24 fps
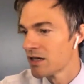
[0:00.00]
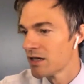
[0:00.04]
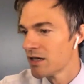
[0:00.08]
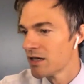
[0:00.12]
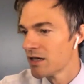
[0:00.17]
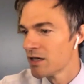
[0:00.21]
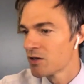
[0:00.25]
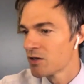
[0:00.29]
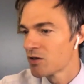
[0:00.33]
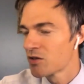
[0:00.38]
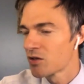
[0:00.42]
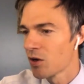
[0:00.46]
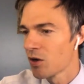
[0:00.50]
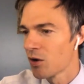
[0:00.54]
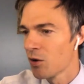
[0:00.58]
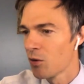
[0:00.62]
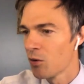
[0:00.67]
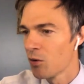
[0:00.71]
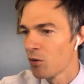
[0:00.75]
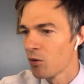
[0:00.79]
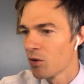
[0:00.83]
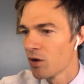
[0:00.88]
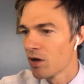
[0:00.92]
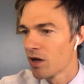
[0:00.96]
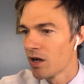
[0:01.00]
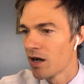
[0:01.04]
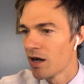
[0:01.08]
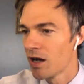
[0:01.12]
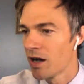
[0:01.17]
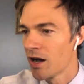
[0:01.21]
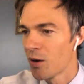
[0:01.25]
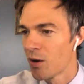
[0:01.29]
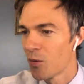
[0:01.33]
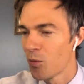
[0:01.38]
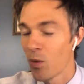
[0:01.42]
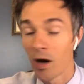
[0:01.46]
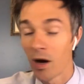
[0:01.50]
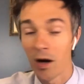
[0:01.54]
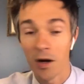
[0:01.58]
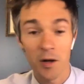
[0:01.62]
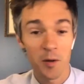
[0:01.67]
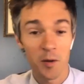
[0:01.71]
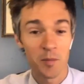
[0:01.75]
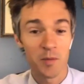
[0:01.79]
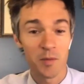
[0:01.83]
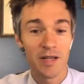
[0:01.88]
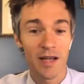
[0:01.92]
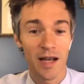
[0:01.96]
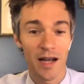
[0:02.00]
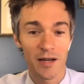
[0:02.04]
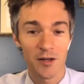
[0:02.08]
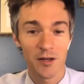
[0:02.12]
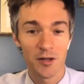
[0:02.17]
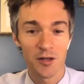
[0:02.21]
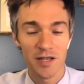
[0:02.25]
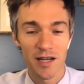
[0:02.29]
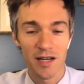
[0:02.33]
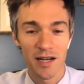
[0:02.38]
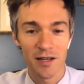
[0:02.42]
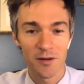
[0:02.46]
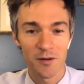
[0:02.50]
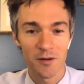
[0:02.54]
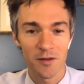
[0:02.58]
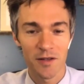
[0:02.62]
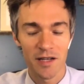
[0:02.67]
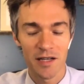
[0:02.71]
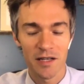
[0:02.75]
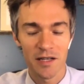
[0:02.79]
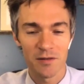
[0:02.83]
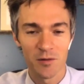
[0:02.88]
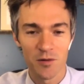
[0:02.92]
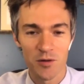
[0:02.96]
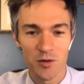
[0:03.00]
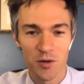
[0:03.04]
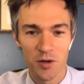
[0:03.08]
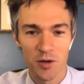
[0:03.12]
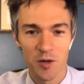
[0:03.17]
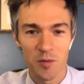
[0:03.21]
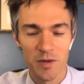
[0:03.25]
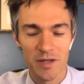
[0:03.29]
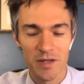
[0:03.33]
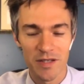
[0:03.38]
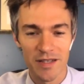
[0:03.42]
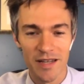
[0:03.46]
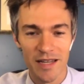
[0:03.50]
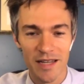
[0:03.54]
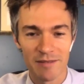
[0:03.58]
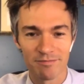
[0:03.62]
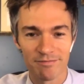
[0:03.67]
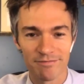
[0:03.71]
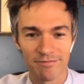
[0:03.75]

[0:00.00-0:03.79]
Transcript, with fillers: So, uh, welcome, Dr. Taylor. Thanks for joining me today.